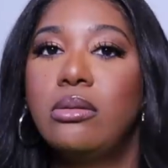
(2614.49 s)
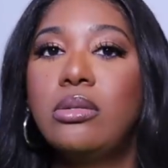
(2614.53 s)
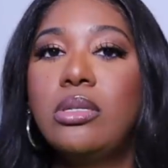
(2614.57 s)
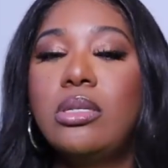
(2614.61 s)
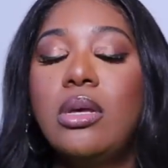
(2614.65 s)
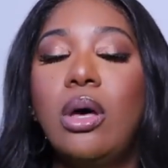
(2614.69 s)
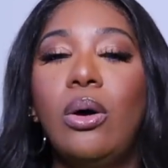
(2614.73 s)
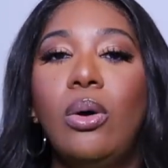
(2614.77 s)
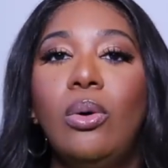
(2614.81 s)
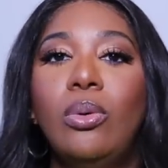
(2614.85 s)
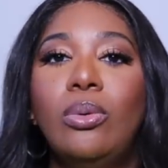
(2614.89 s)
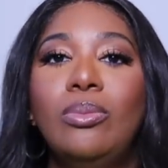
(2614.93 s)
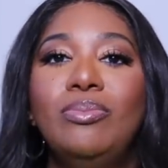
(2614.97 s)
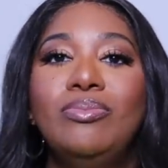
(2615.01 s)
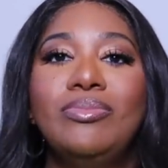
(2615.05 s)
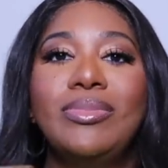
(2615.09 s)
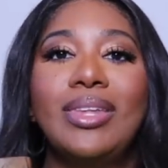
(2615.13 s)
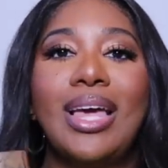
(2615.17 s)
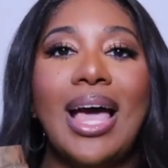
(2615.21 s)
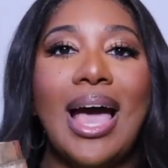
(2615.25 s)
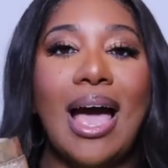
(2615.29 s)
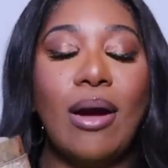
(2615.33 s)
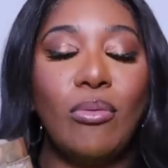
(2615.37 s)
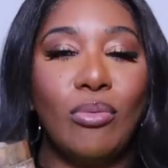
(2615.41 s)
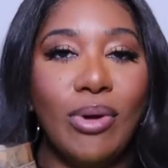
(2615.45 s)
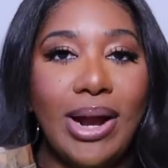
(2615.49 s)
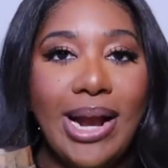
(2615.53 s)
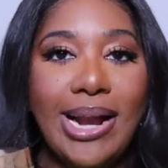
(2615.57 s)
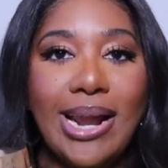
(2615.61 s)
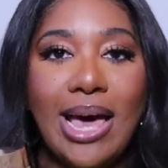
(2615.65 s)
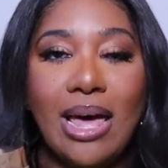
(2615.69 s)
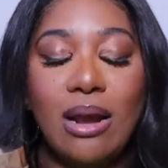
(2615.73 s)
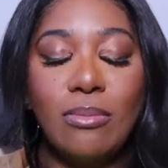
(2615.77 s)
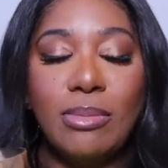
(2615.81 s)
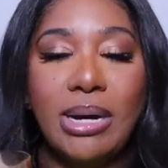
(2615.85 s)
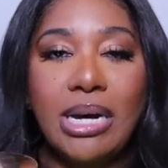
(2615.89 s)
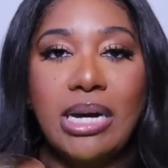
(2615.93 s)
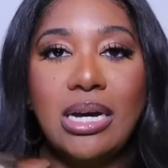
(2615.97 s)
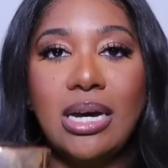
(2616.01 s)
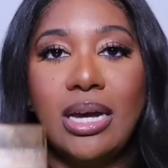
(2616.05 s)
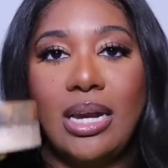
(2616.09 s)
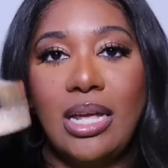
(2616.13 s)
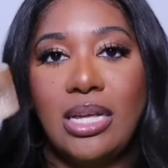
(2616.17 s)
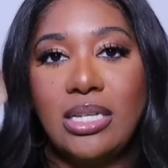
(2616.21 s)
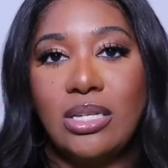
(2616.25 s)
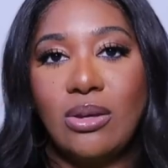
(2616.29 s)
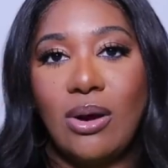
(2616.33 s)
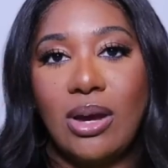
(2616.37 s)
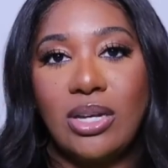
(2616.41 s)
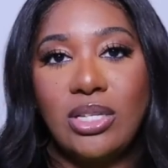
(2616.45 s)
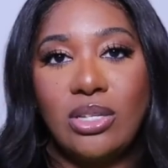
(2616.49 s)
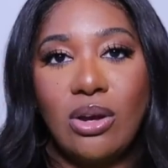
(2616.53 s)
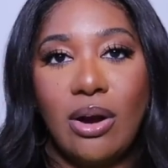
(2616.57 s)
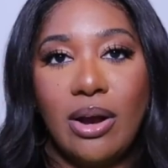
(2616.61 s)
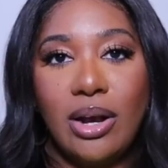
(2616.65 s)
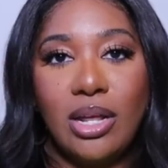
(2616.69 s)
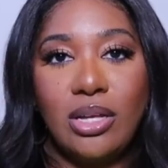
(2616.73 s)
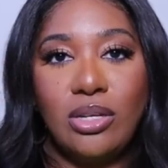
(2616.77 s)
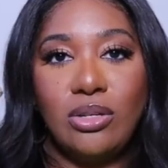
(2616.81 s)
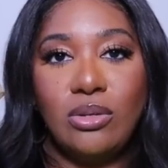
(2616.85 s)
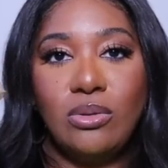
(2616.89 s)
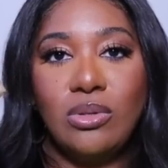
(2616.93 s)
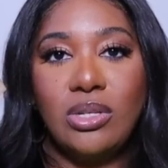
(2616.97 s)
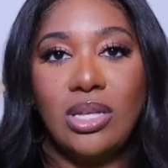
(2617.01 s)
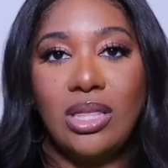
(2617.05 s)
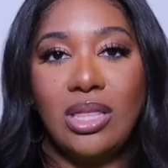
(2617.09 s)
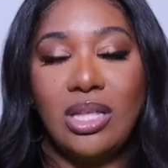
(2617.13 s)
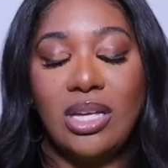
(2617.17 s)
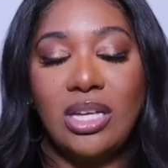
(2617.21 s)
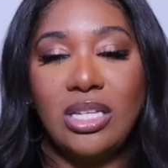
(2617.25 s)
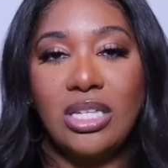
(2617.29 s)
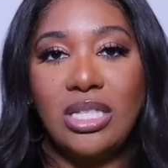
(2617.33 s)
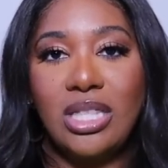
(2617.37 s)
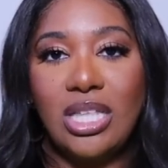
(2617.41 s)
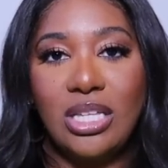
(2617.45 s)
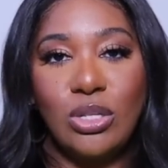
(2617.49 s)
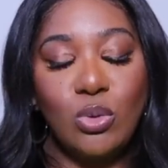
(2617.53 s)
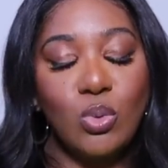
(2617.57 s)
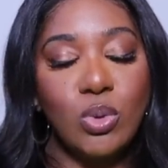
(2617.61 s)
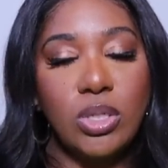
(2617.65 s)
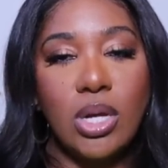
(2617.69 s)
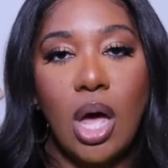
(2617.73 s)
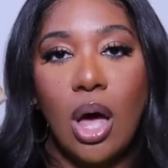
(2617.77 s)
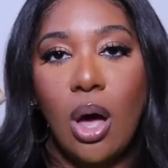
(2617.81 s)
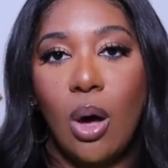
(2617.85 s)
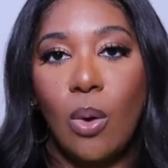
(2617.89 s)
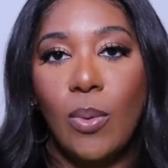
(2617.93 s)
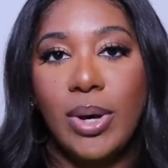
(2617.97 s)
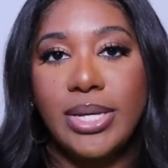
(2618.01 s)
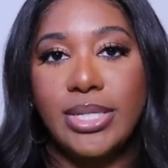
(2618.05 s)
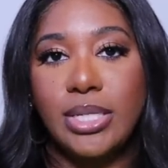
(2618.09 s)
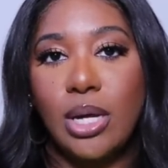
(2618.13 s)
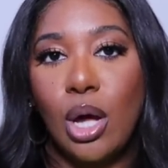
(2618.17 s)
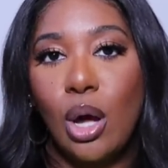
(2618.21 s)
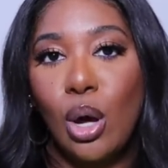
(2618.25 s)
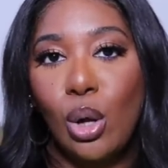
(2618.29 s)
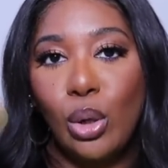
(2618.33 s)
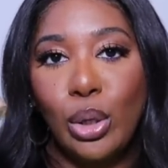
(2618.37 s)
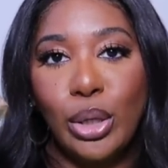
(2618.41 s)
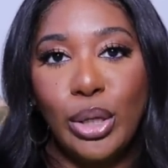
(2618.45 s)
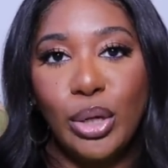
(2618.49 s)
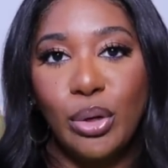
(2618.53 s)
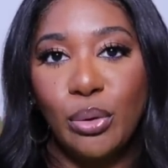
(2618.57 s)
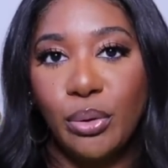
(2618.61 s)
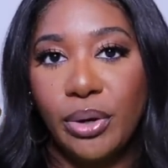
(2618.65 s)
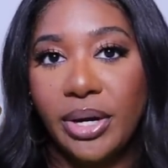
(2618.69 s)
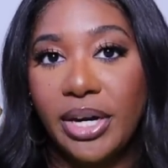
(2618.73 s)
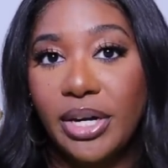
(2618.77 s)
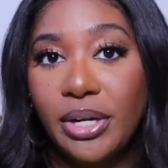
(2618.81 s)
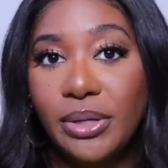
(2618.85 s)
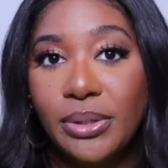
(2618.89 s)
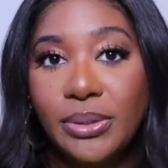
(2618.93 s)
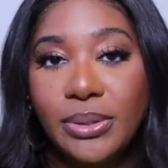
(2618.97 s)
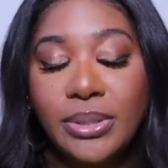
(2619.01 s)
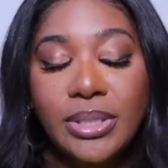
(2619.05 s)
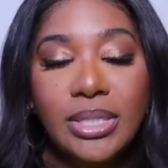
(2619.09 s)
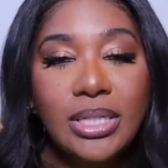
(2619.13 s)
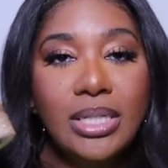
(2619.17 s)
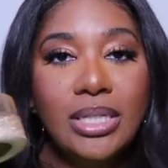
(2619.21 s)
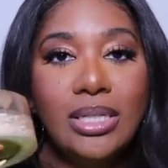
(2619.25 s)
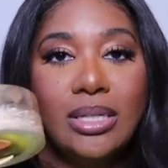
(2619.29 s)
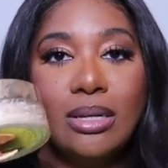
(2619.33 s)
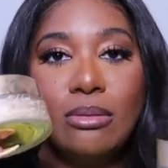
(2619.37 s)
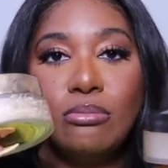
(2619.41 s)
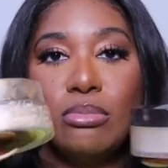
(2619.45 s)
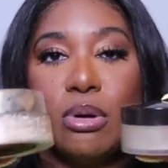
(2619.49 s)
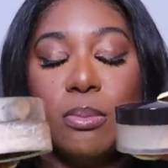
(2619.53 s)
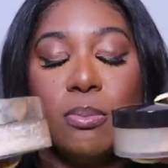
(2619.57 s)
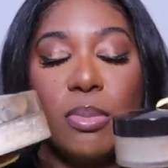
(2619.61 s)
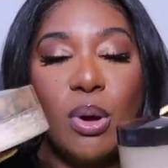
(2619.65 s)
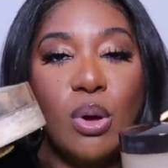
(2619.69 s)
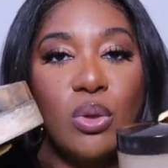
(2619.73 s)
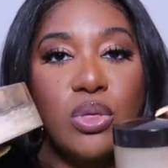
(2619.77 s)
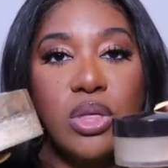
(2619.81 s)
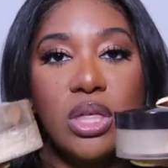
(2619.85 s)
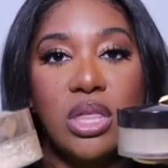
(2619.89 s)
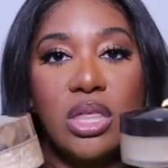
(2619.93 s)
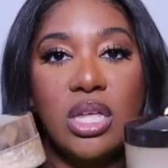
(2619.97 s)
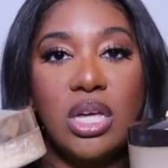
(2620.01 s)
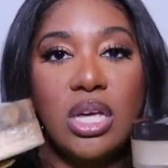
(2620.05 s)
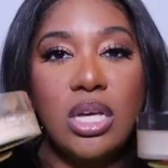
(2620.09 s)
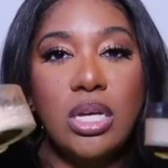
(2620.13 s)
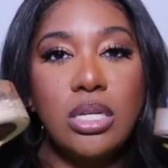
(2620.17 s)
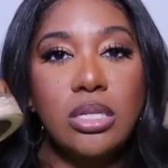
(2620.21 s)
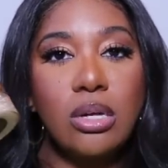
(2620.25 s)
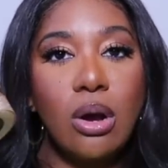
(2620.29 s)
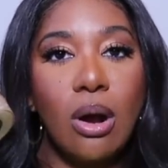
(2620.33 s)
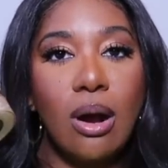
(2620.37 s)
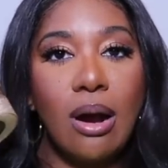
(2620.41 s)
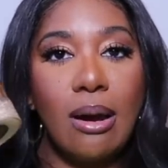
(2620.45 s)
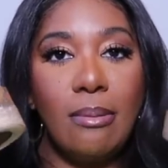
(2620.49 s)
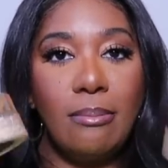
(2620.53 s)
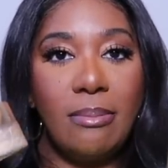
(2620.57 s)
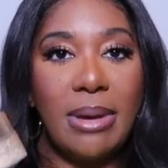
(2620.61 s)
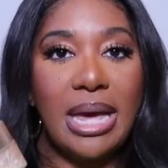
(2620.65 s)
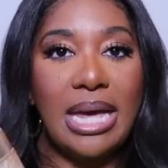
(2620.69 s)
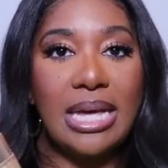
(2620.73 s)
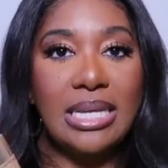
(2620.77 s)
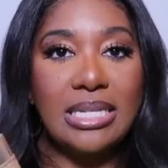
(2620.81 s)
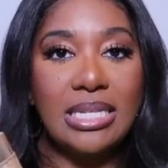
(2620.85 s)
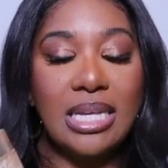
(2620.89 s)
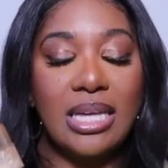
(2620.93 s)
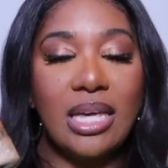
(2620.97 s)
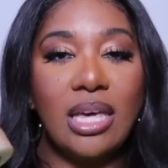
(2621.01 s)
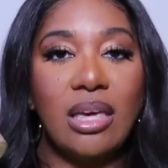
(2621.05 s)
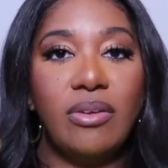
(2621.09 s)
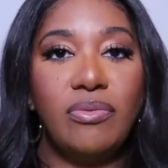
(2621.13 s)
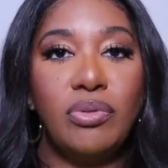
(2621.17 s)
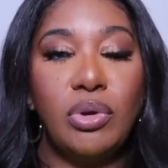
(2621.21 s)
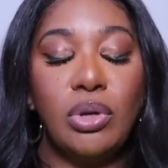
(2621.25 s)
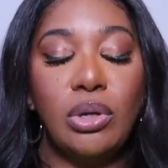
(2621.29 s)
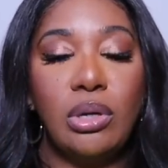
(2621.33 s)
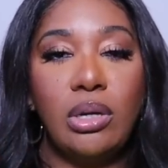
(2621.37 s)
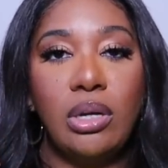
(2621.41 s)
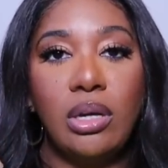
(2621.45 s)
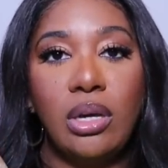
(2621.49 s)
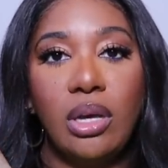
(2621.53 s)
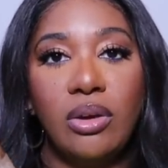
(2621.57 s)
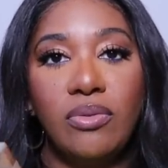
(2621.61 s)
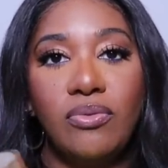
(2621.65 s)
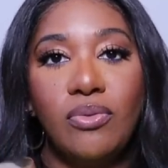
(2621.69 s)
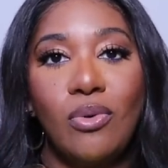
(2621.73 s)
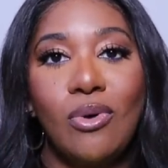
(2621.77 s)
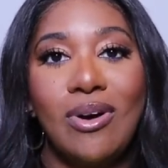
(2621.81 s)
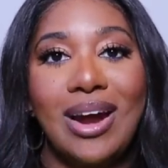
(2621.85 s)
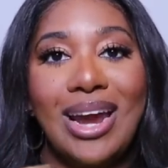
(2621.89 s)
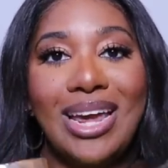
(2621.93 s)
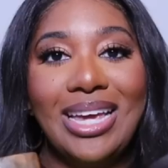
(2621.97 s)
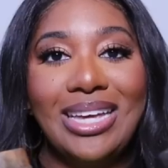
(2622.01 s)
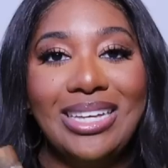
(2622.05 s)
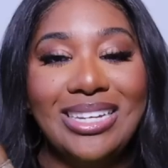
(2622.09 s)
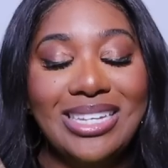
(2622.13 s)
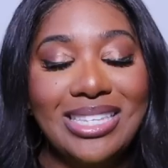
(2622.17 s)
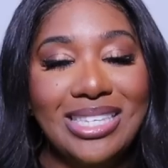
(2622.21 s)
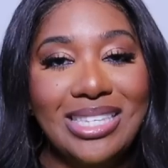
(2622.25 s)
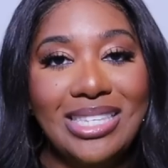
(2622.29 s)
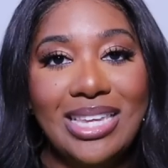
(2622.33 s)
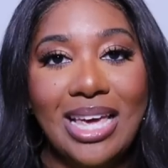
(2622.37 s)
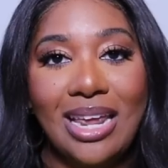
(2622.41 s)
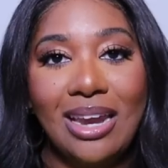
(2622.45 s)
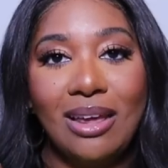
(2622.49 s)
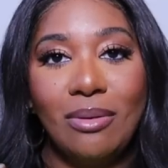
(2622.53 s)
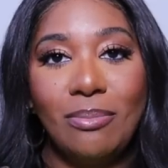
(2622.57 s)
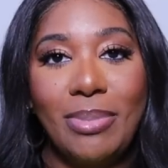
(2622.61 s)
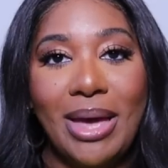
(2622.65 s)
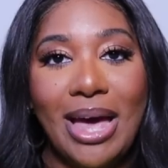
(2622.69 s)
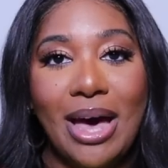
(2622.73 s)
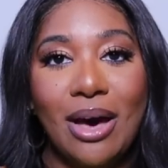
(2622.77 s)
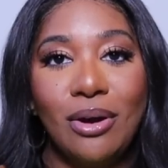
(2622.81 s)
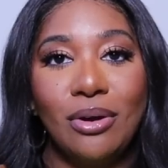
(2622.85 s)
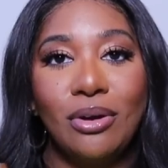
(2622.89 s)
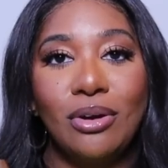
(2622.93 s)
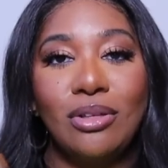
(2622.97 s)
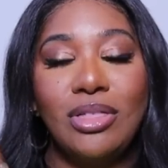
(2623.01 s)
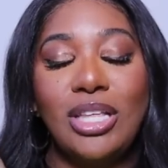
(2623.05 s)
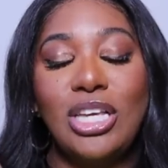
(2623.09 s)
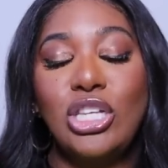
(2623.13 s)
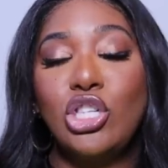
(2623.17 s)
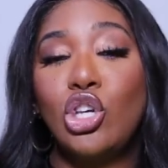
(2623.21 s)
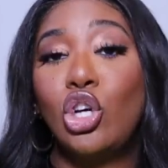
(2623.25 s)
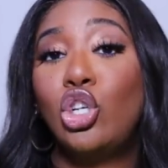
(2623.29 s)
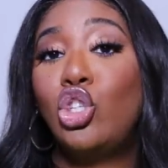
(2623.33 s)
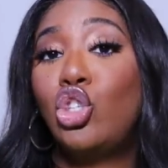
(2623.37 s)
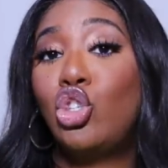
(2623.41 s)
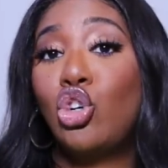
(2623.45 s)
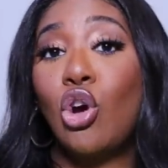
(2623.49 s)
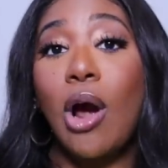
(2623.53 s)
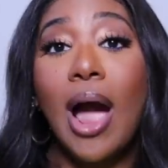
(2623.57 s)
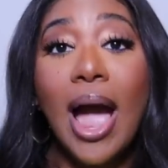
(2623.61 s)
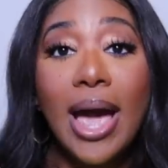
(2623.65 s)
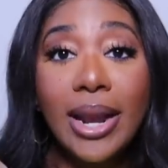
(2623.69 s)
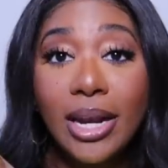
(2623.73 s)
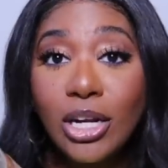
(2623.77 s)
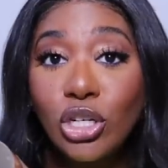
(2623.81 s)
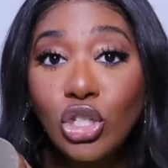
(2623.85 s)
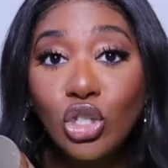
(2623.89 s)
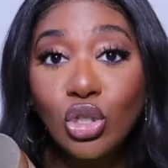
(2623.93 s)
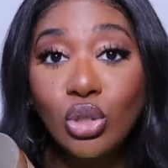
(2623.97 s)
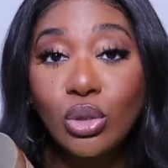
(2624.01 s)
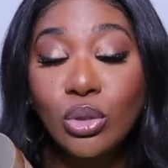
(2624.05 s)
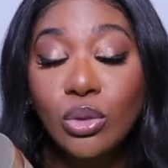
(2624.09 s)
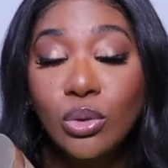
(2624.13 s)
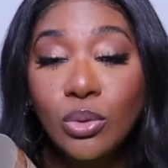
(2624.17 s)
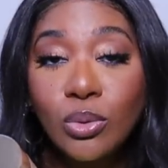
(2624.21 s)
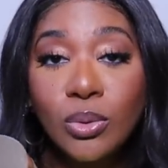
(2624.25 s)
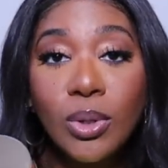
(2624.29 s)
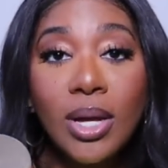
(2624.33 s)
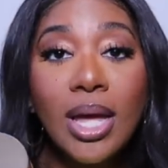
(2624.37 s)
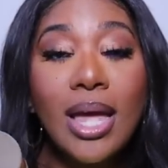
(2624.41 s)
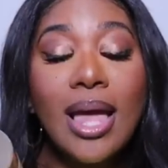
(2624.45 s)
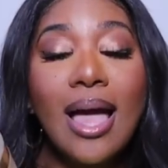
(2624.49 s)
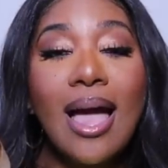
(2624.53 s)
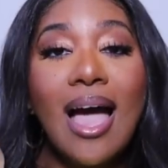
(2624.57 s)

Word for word: So I ran out of my honey, so I started using this. This was always a holy grail but both of these are amazing. If you're looking for a good setting powder, these are tried and true.